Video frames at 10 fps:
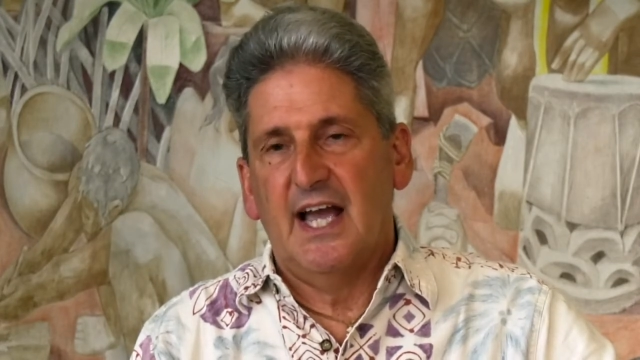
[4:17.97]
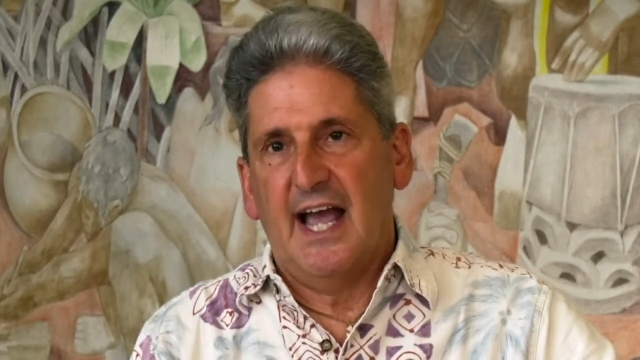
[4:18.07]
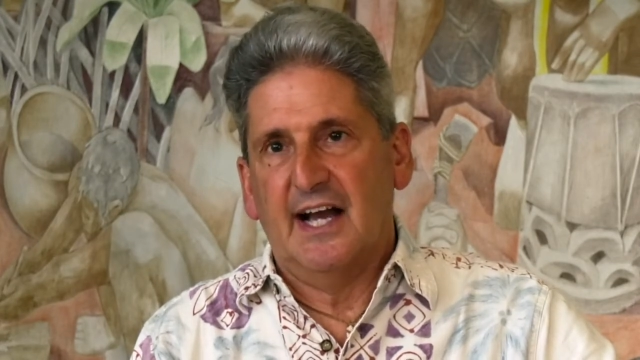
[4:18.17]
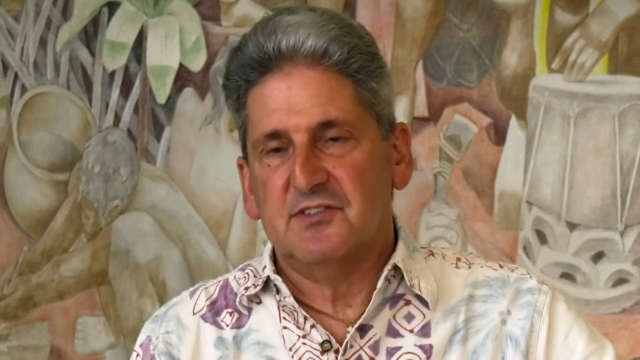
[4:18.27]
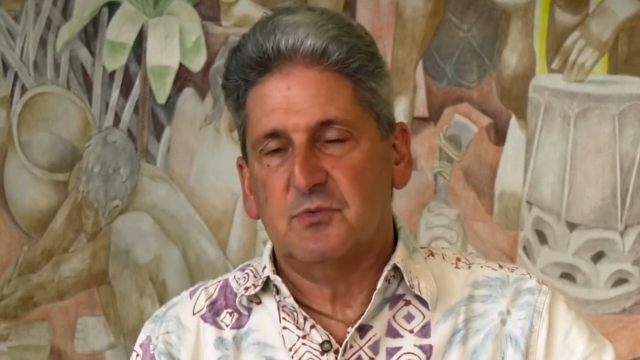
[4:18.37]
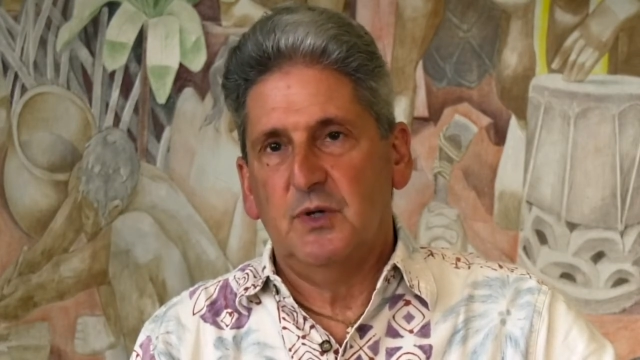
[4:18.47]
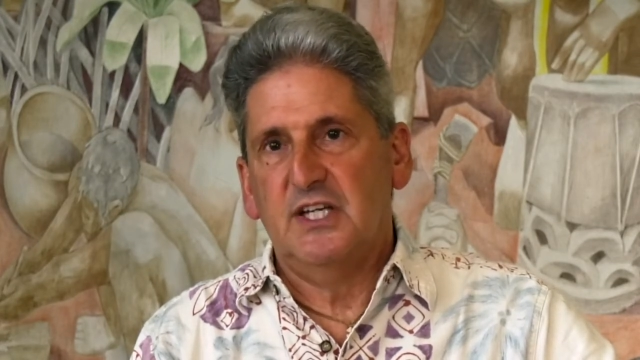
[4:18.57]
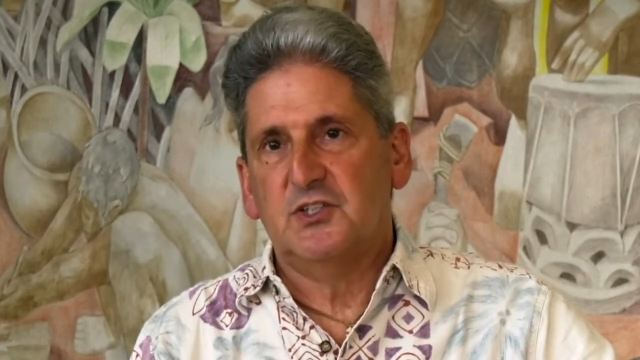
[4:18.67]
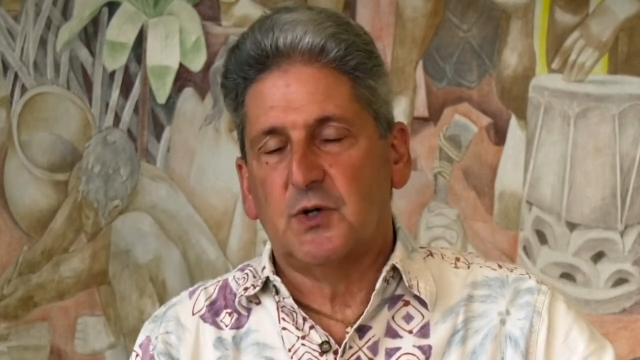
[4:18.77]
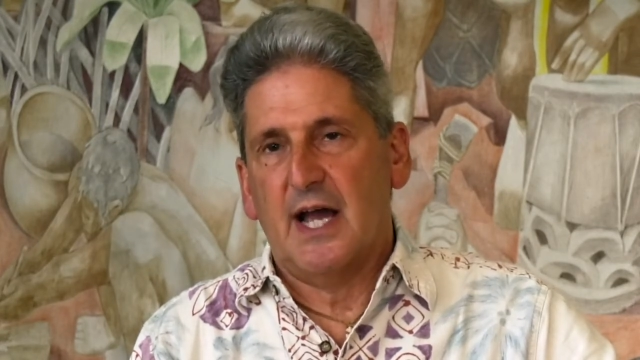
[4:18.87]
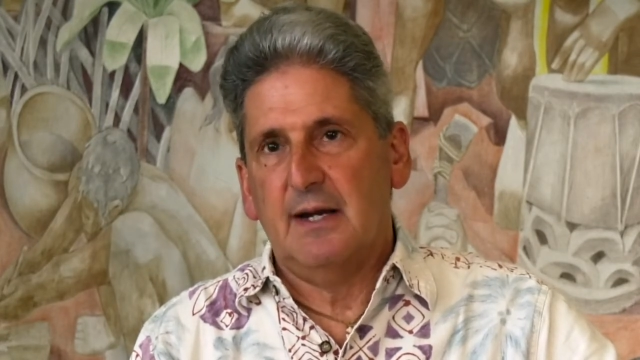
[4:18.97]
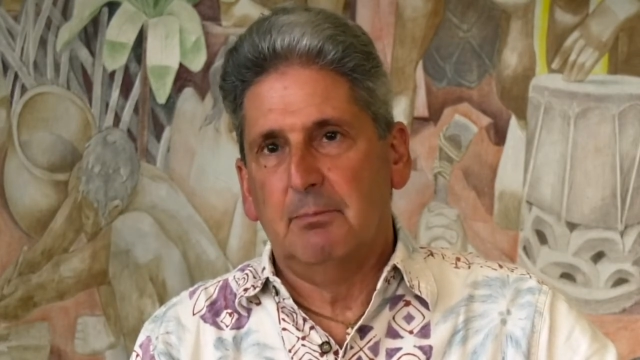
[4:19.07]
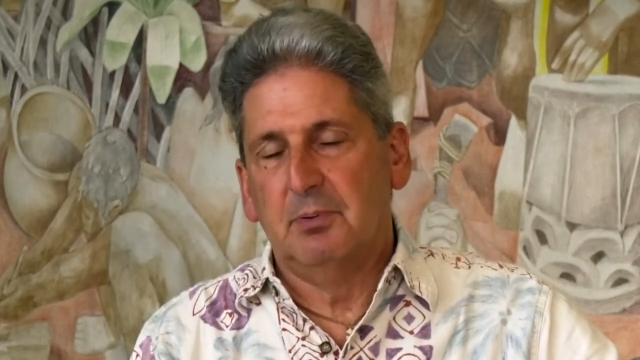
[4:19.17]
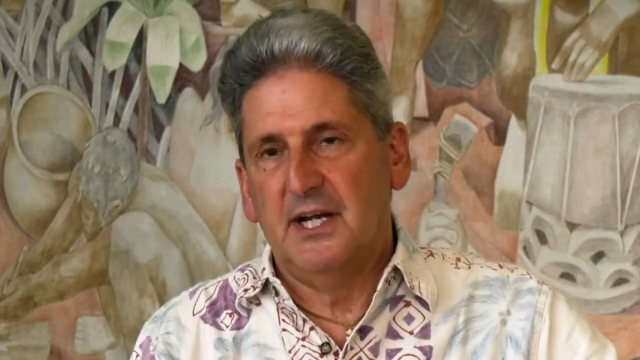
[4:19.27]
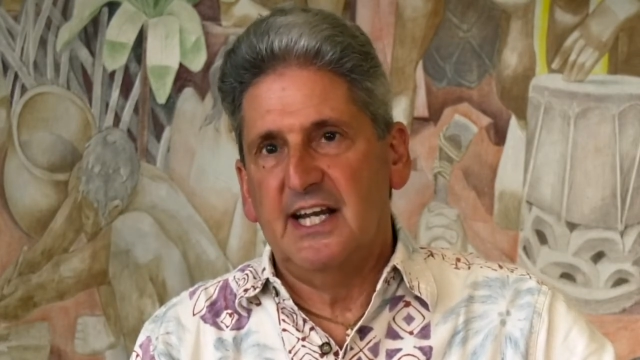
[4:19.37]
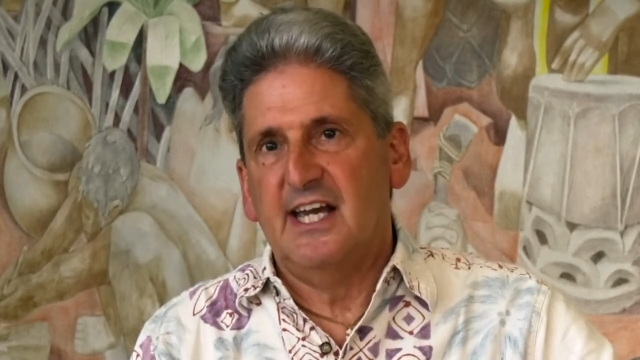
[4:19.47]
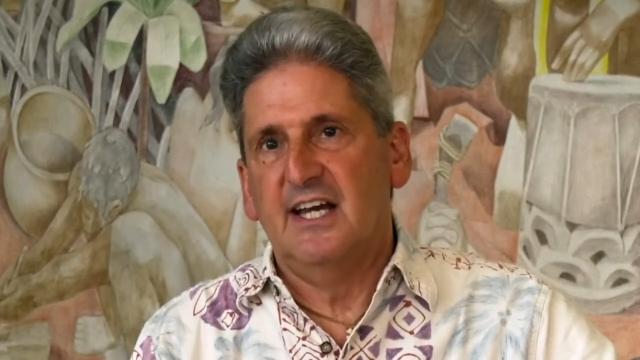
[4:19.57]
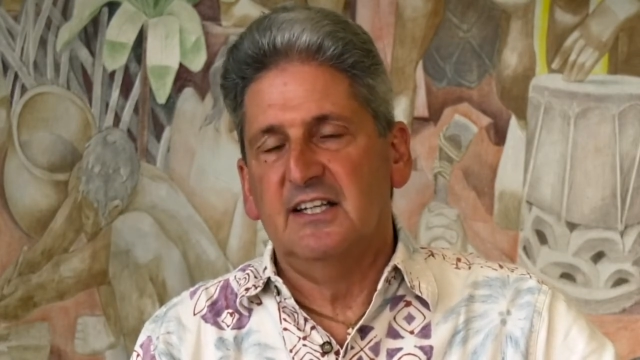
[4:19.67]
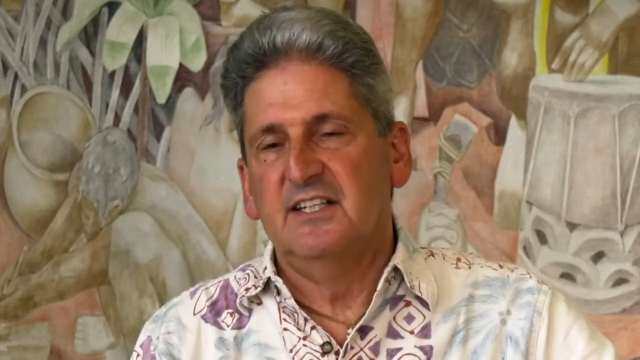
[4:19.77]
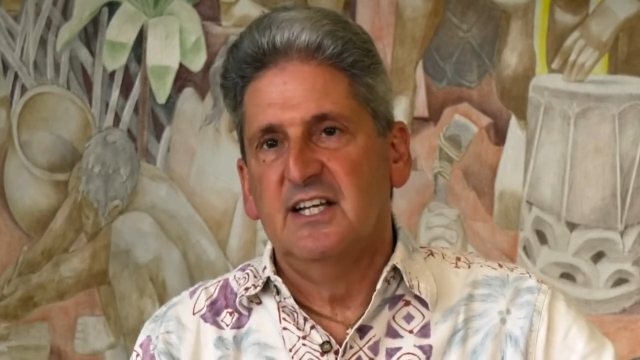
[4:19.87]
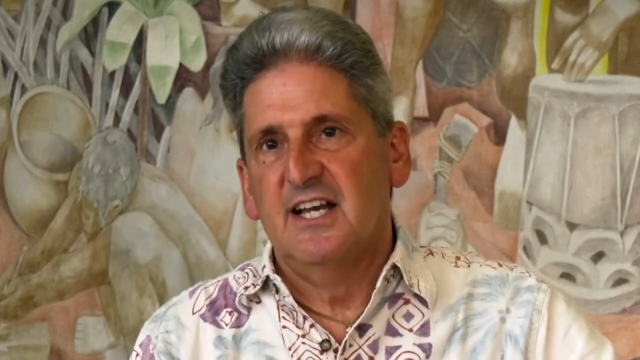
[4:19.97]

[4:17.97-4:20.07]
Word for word: as we try to bring in